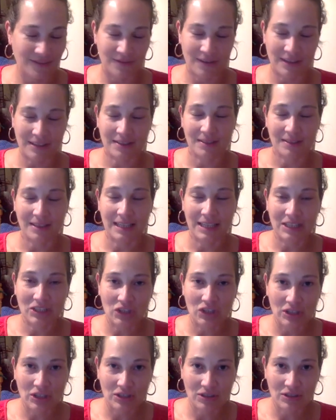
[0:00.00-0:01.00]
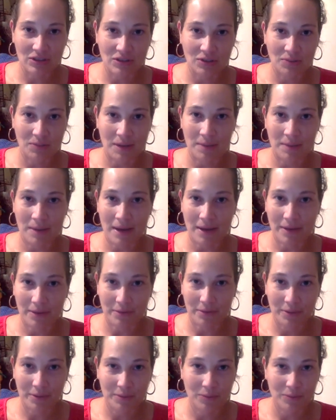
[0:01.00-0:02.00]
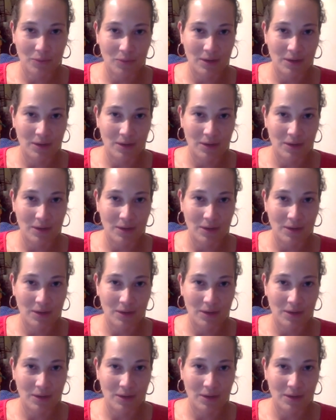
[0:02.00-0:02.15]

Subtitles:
ventilation to my bathroom